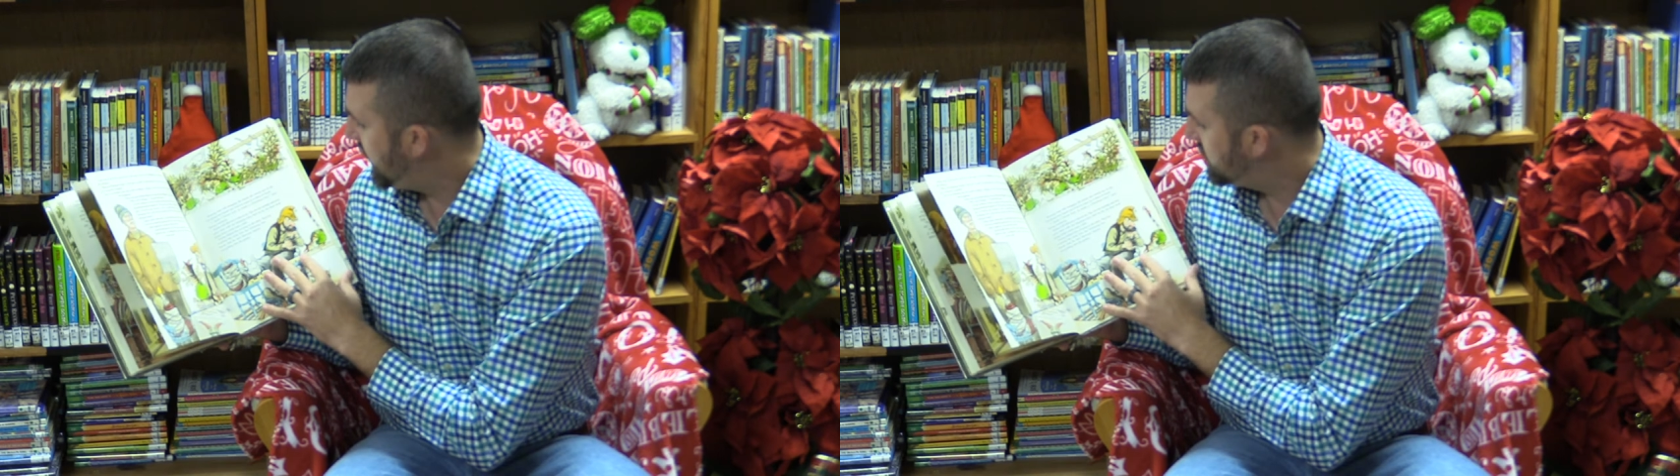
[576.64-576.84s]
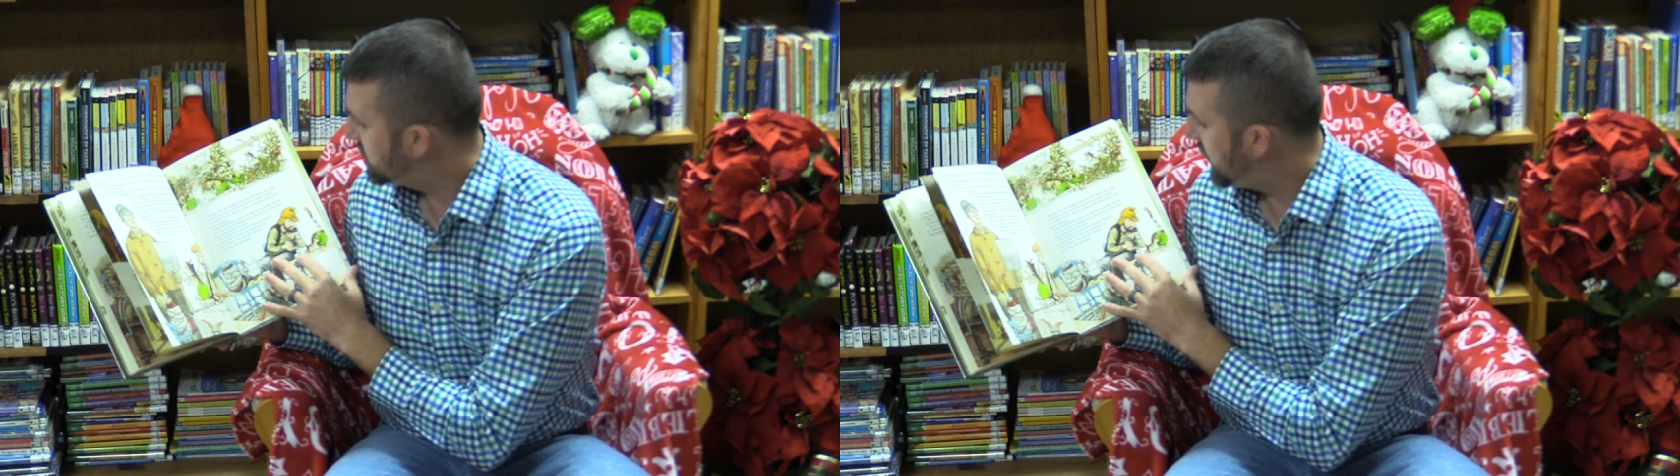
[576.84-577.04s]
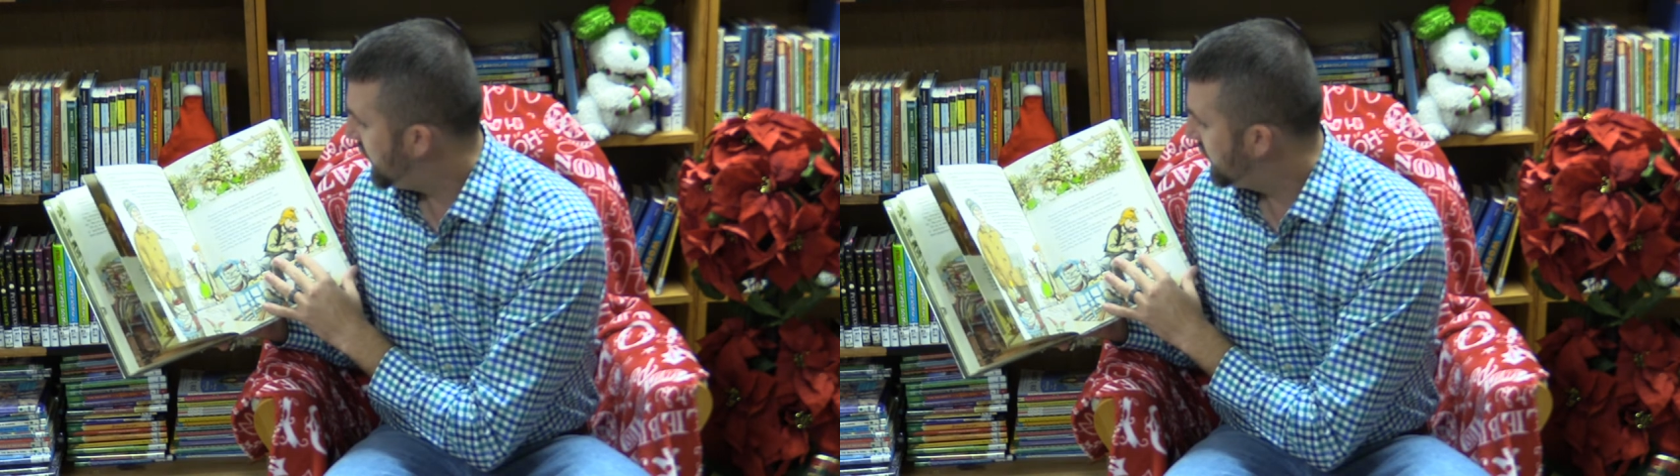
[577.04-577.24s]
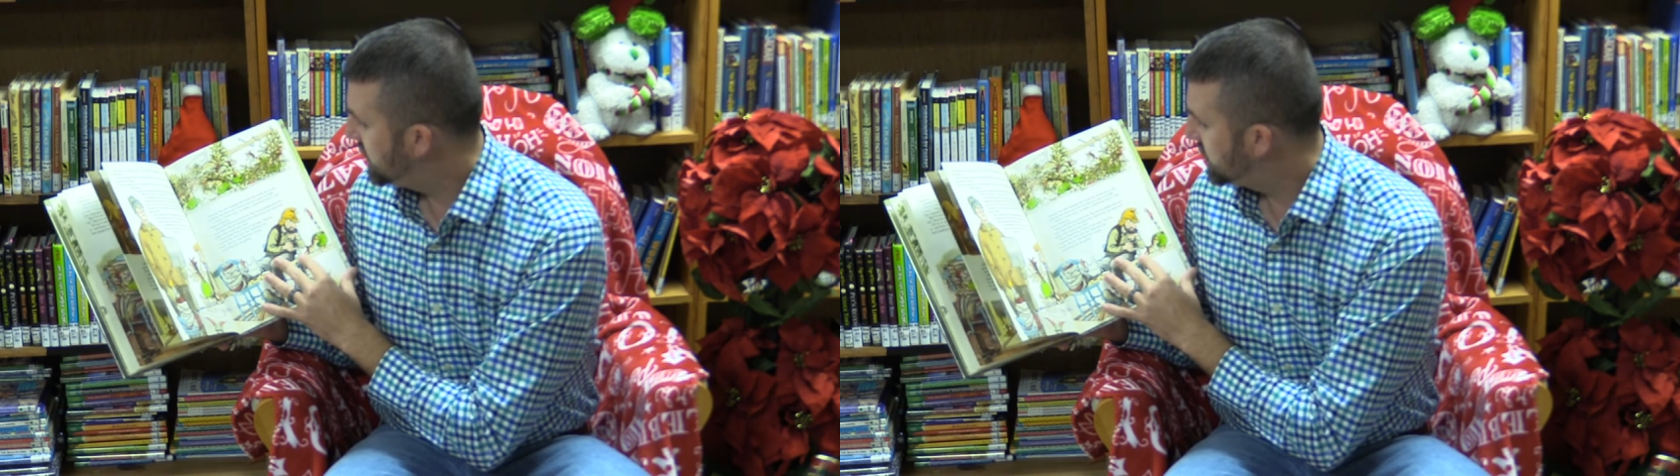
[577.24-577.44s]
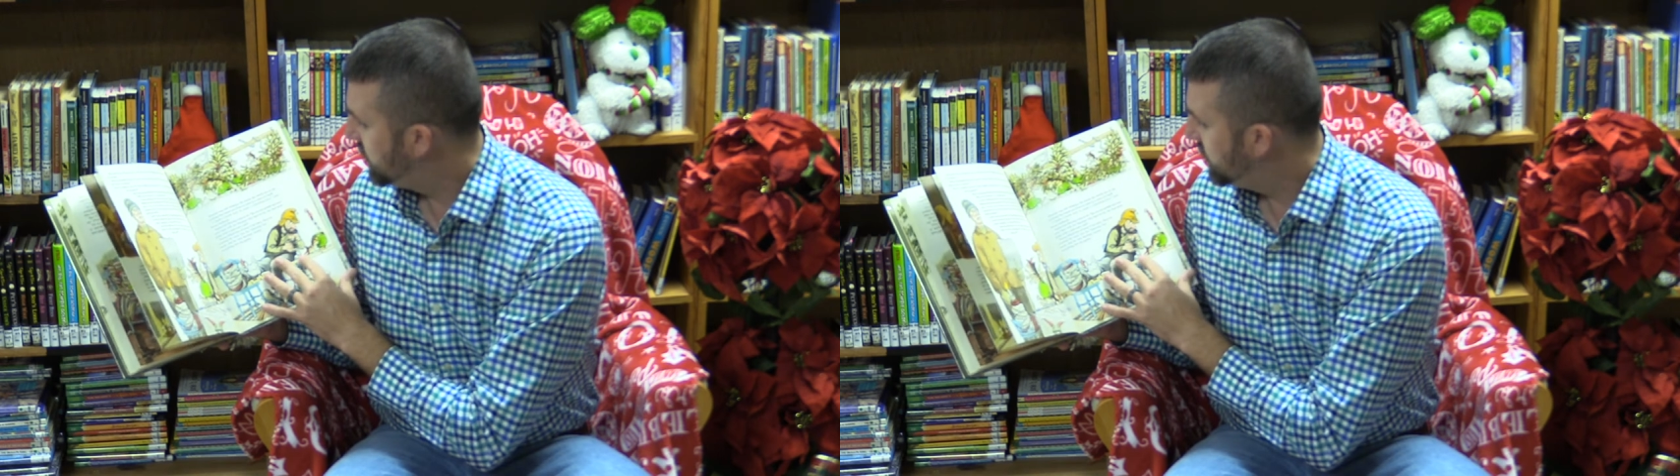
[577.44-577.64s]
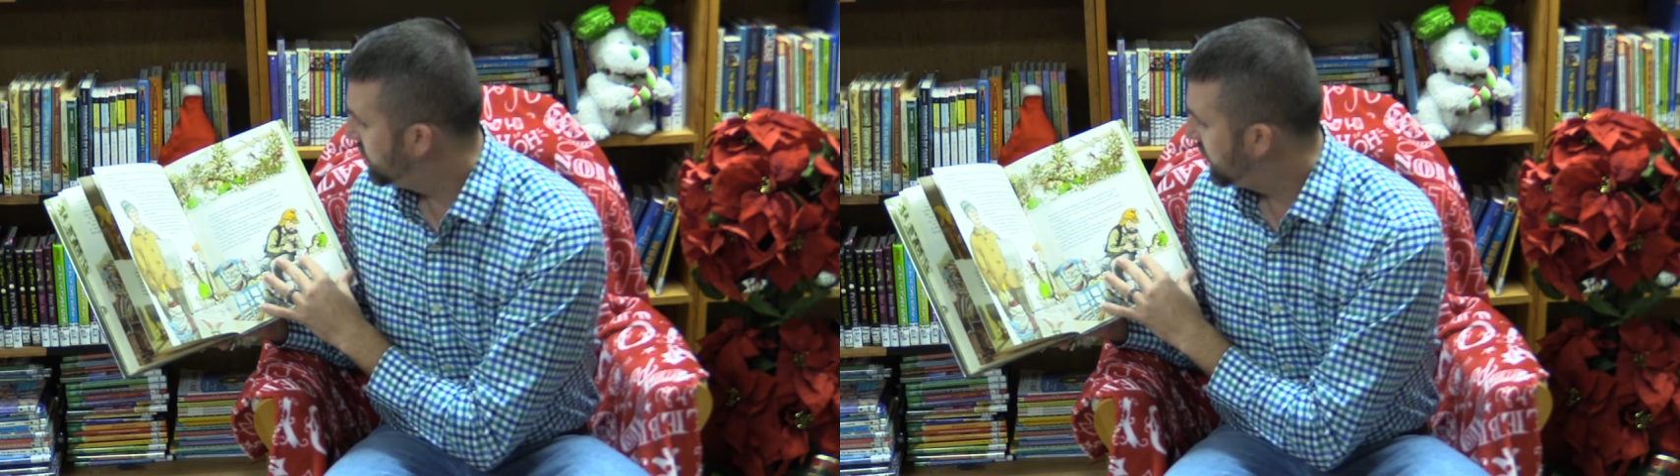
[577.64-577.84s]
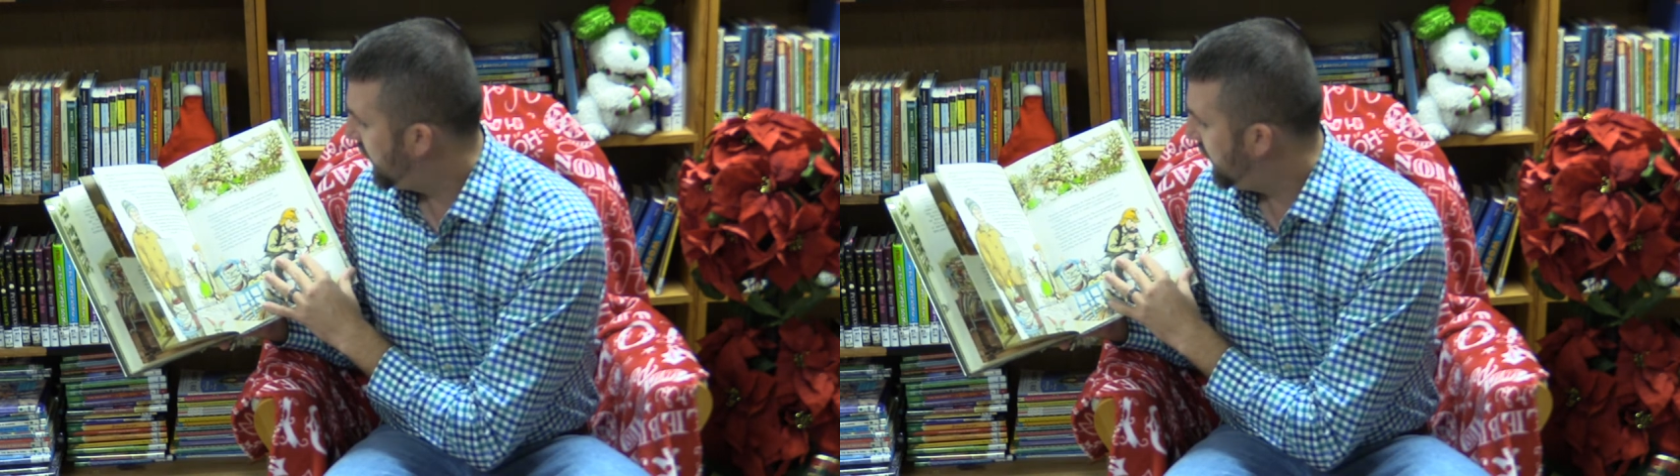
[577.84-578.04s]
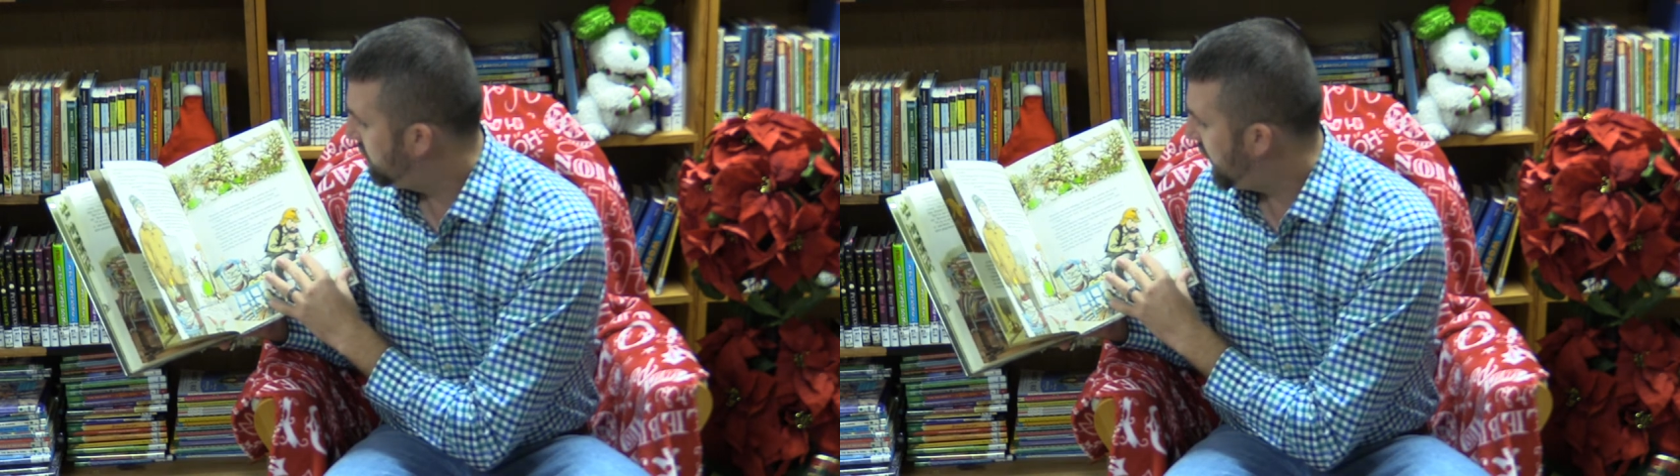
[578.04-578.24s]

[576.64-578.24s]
outside and soon came